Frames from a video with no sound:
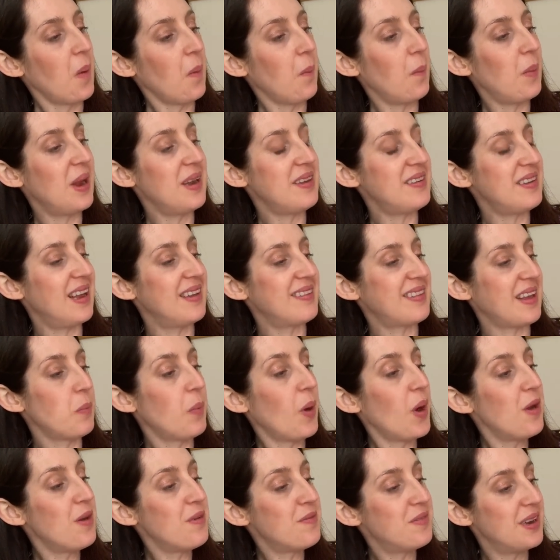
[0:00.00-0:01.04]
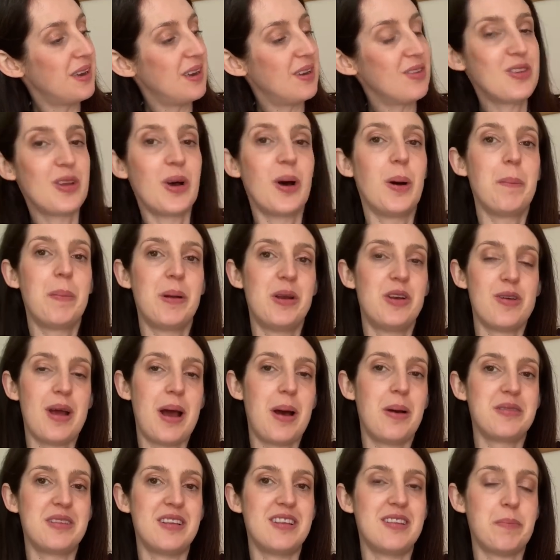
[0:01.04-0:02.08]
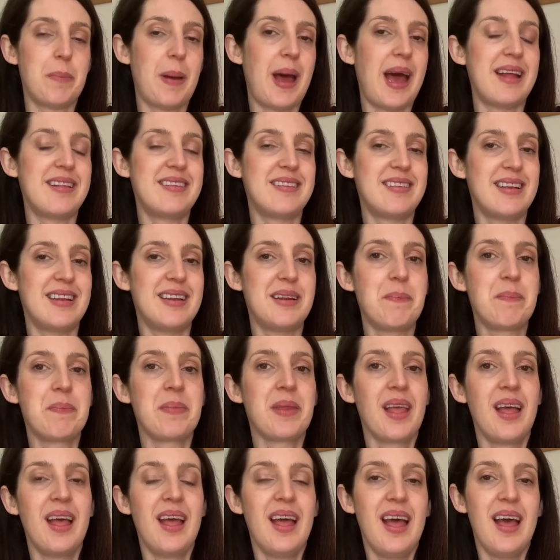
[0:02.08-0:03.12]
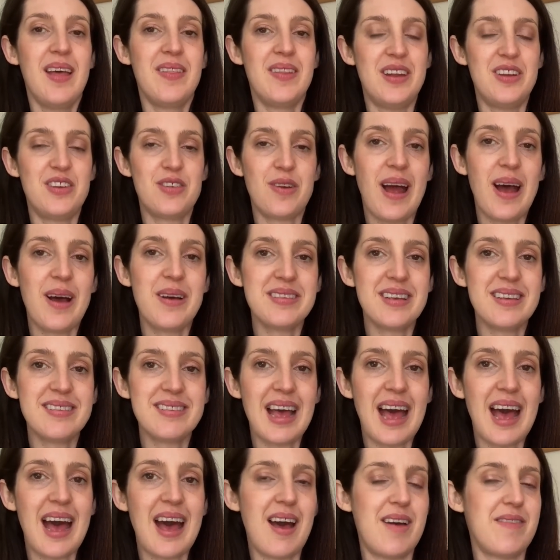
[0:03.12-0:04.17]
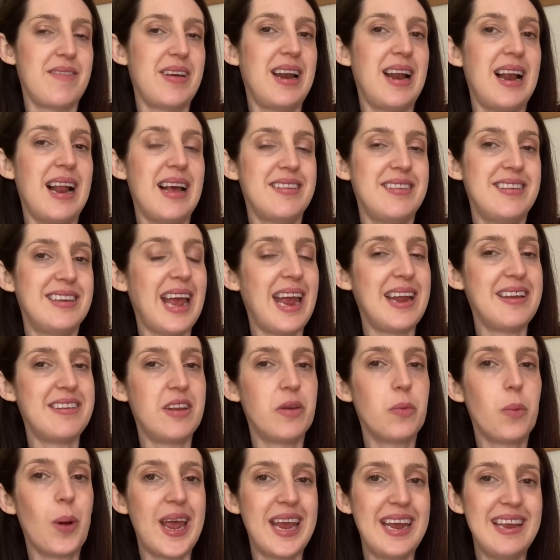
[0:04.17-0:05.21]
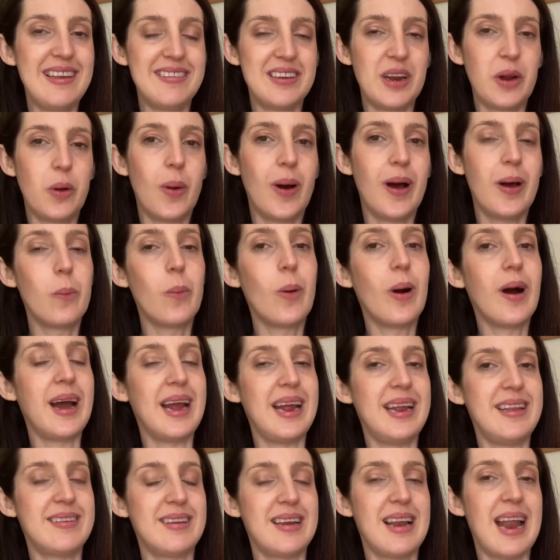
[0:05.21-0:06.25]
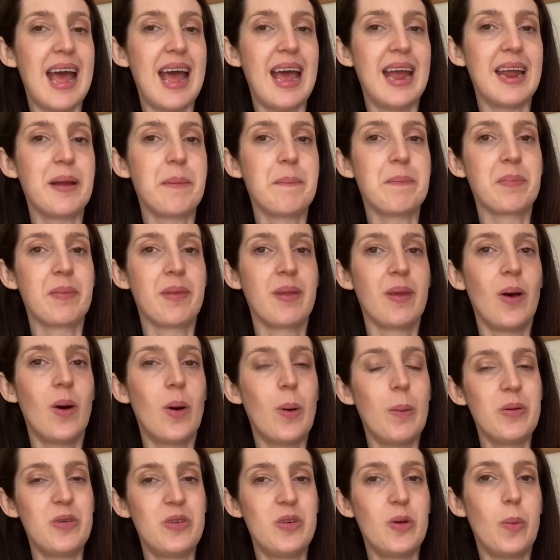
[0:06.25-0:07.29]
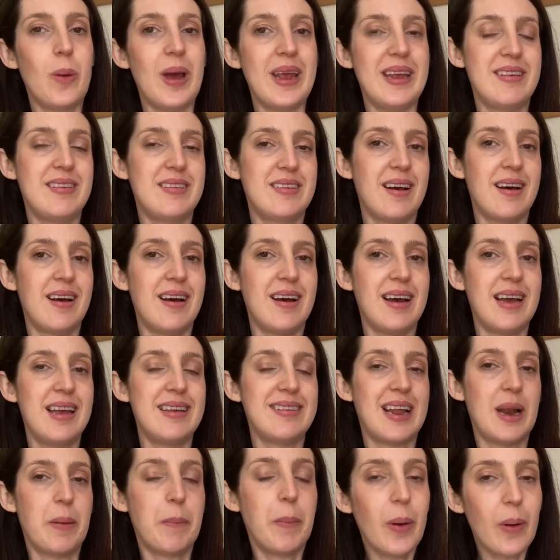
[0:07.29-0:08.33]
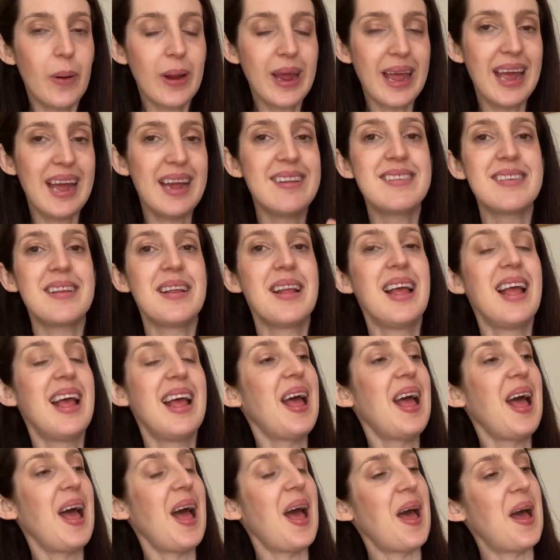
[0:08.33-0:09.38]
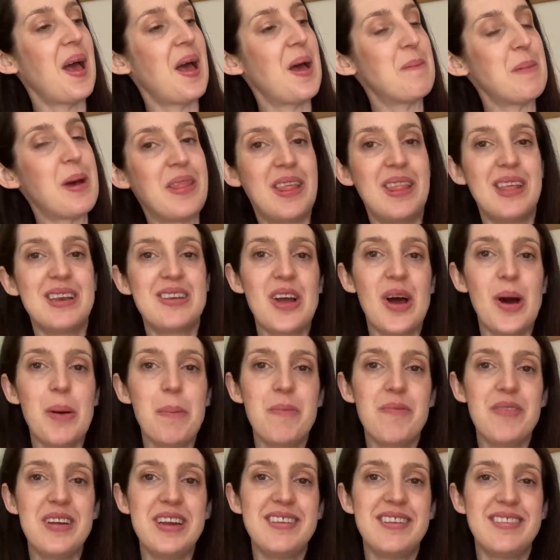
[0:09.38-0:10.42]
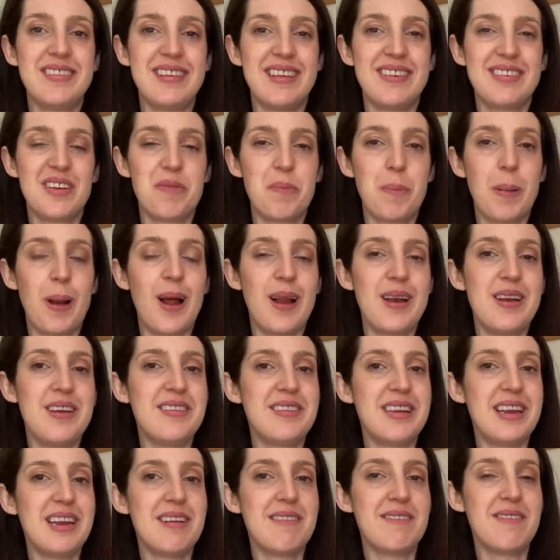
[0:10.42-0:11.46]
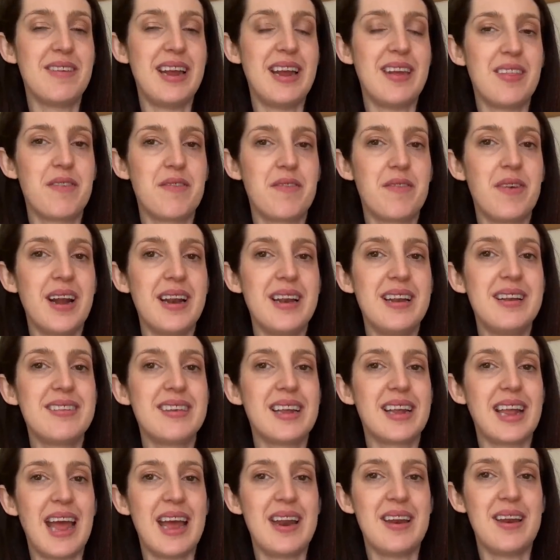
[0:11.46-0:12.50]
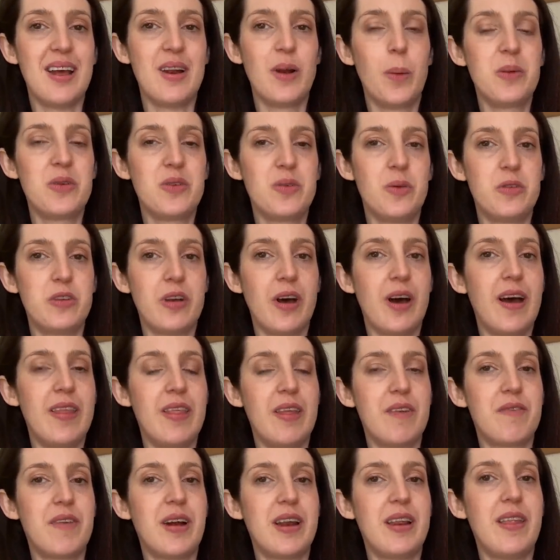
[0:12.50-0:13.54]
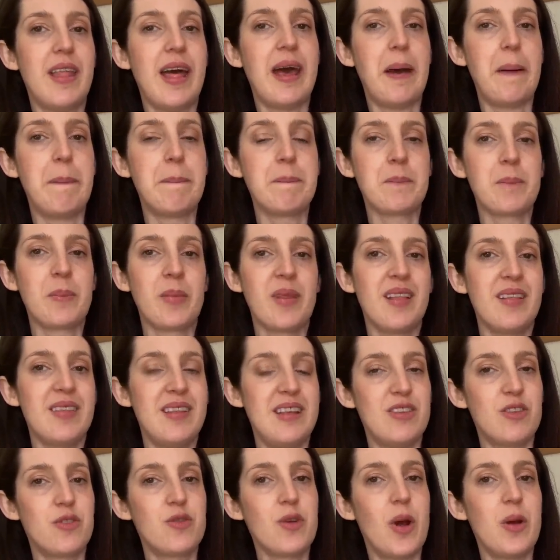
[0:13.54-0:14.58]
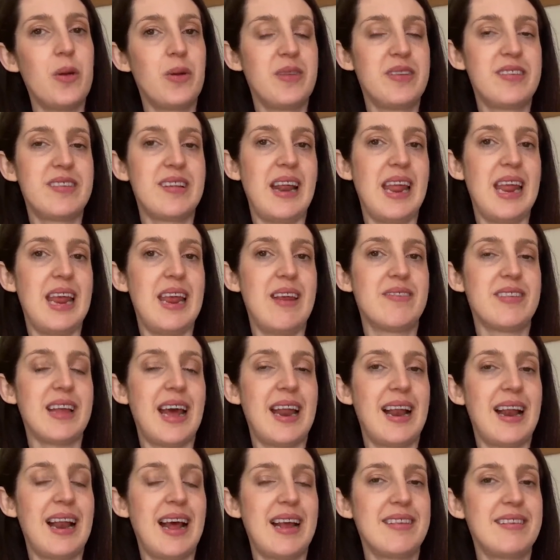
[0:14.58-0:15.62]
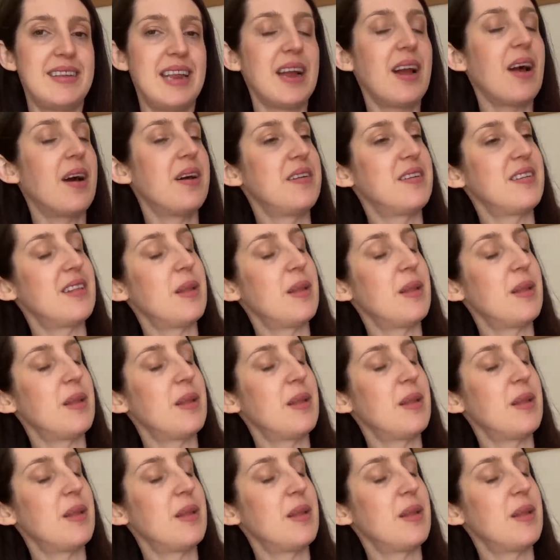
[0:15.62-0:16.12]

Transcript: which is a woven top and trousers pattern. The trousers have an elasticated waist and quite a wide leg, optional waist ties and a pocket. Um, and then the top features this sort of plunging V at the front, again an optional tie at the front there, these grown on sleeves and elastic under